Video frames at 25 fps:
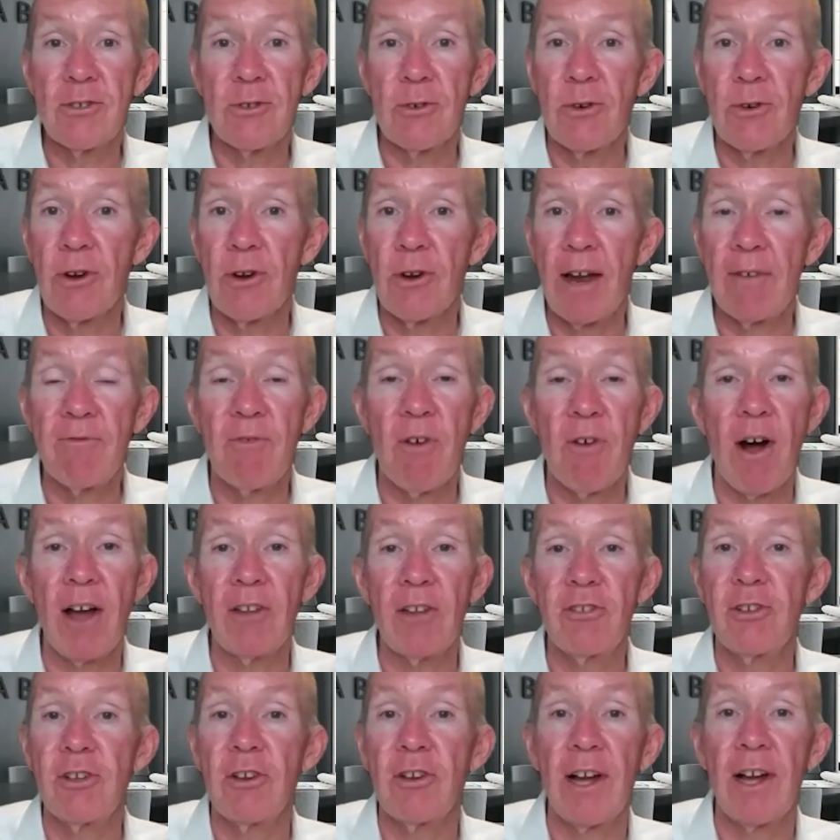or
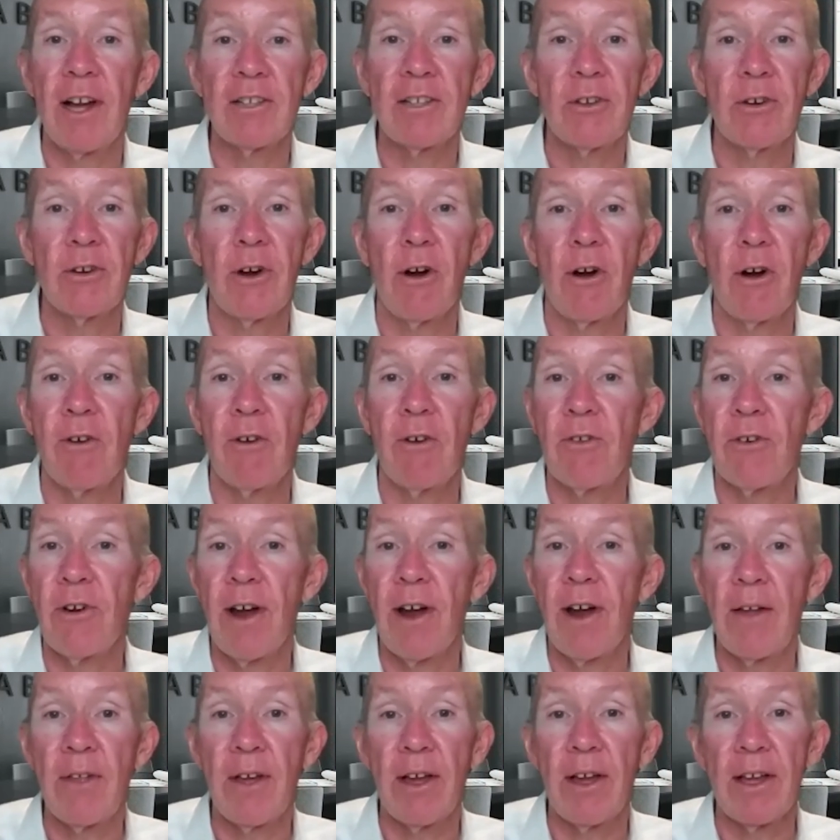advice you'd like to offer
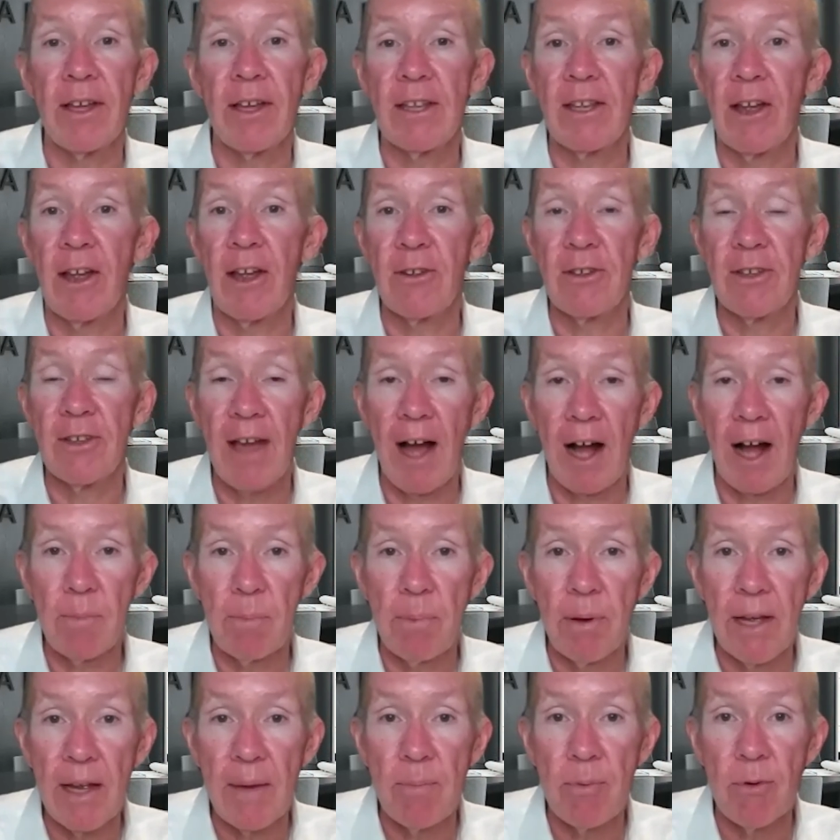other young
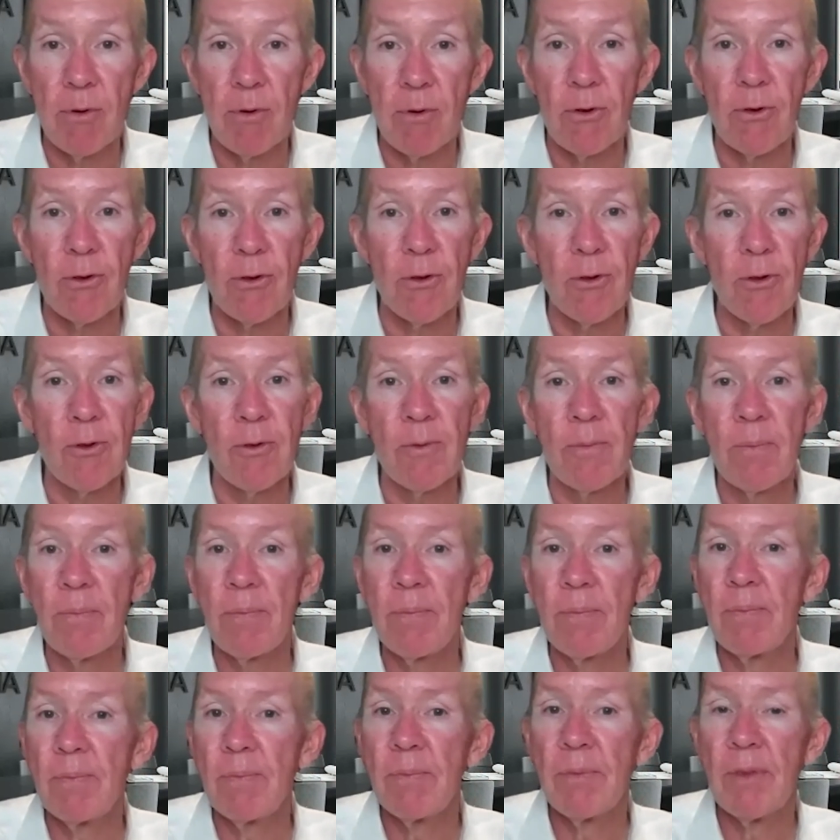people
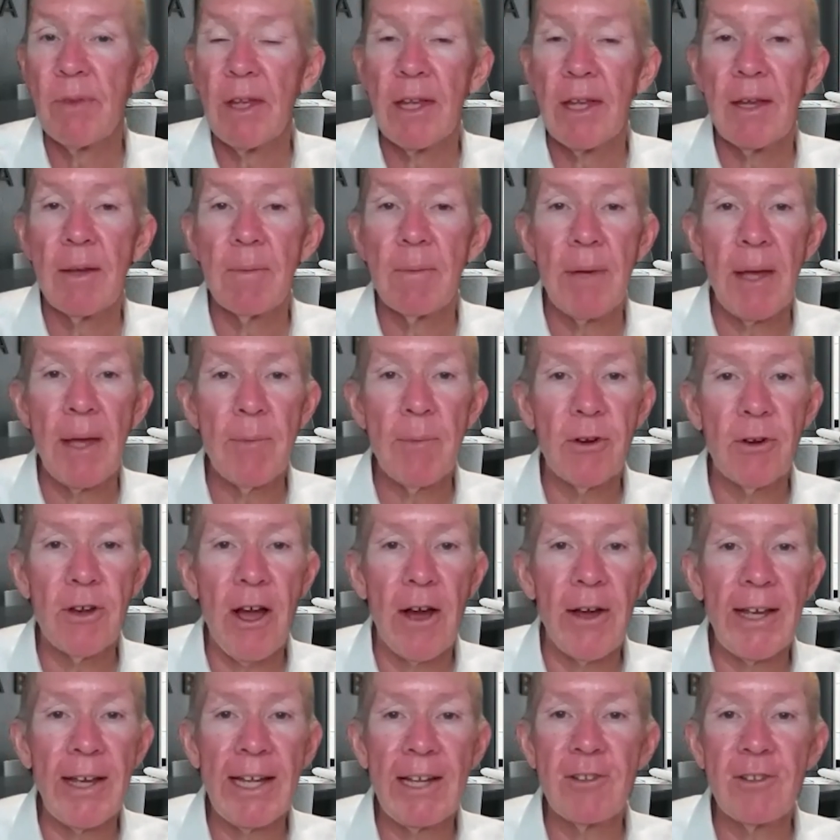
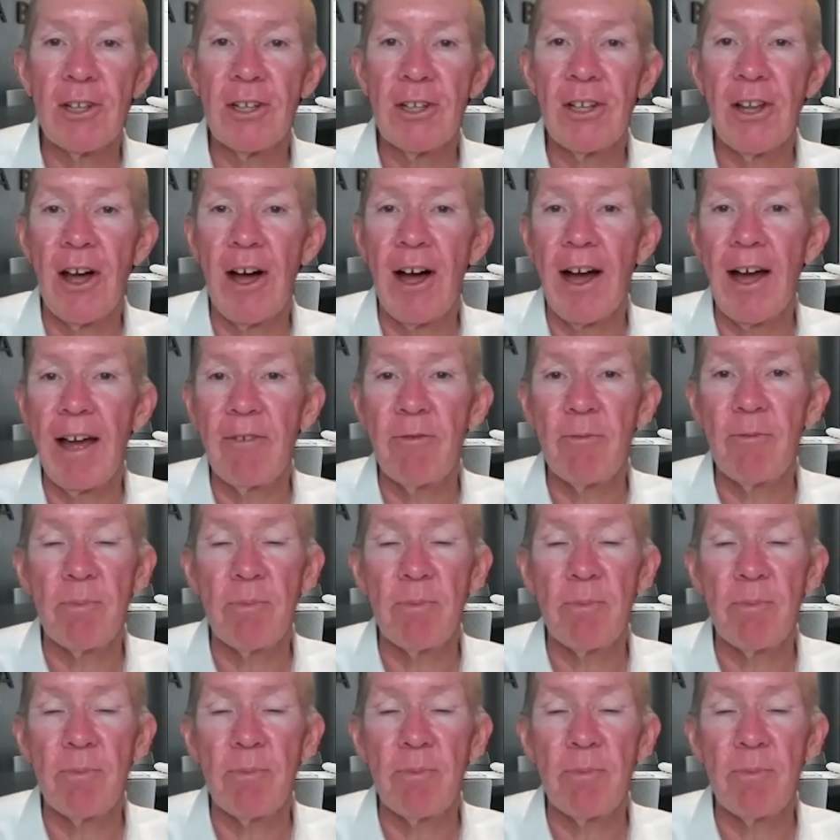going into life,